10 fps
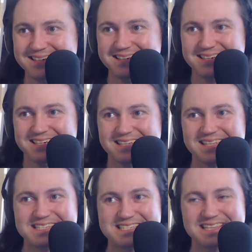
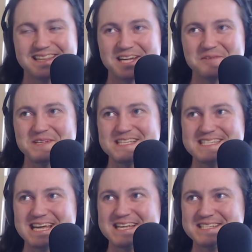that literally
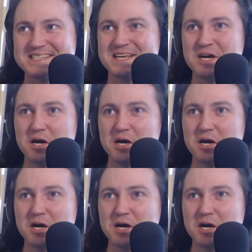says